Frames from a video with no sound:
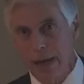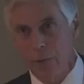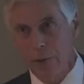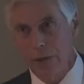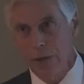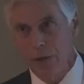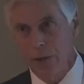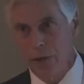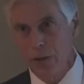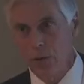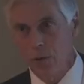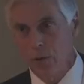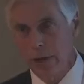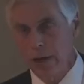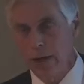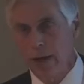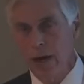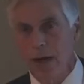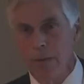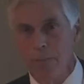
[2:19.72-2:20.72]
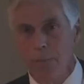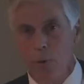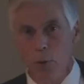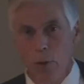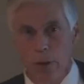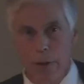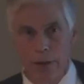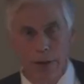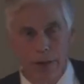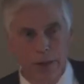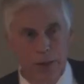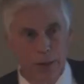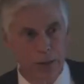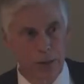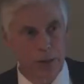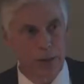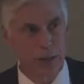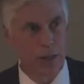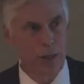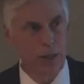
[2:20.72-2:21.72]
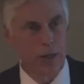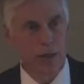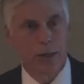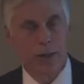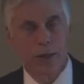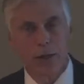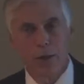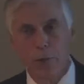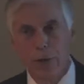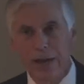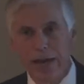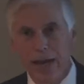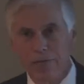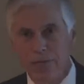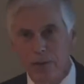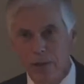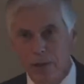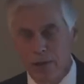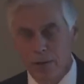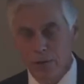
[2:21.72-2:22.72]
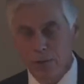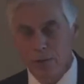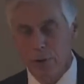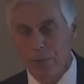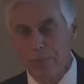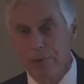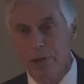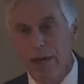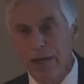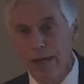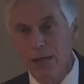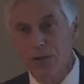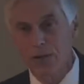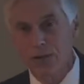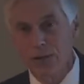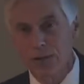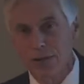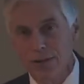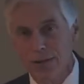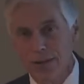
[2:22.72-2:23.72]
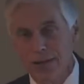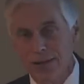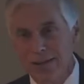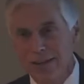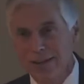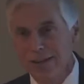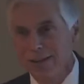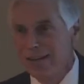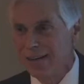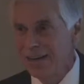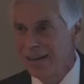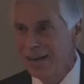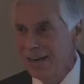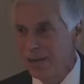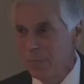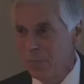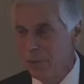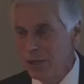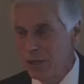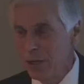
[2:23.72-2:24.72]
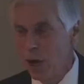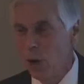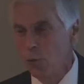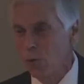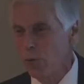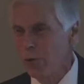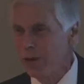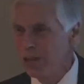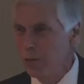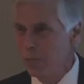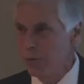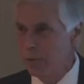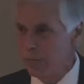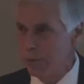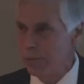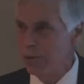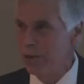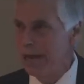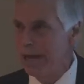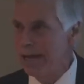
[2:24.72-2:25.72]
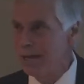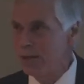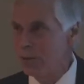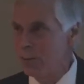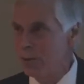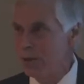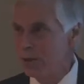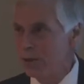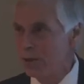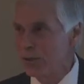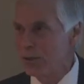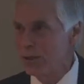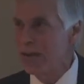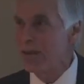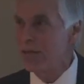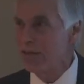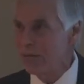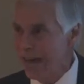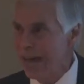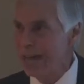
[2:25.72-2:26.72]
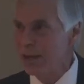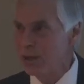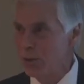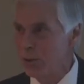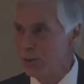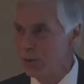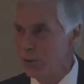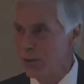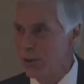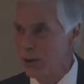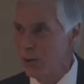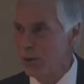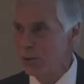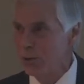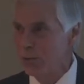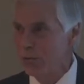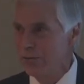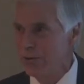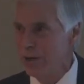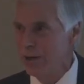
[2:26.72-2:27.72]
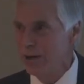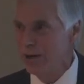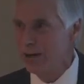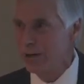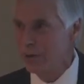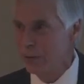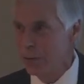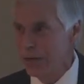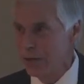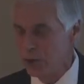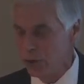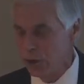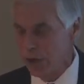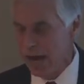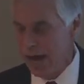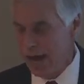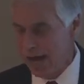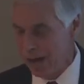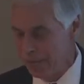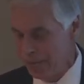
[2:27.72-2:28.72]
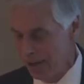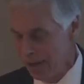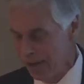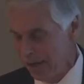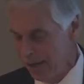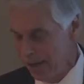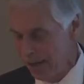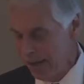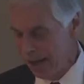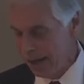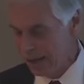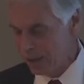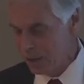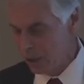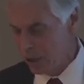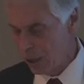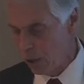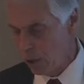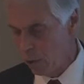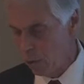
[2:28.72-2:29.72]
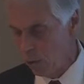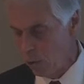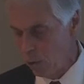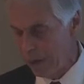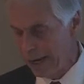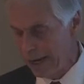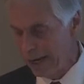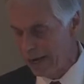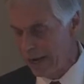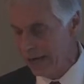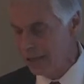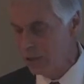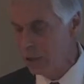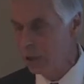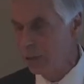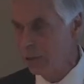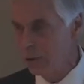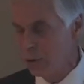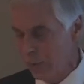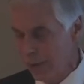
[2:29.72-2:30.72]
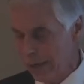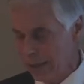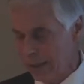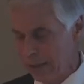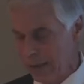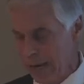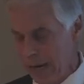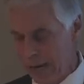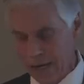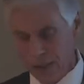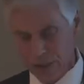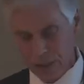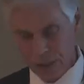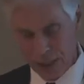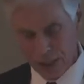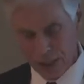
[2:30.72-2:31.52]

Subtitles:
we do in our board is we have to replace. We don't really replace, we just say thank you to those who've done a great job. And so what I'd like to do is recognize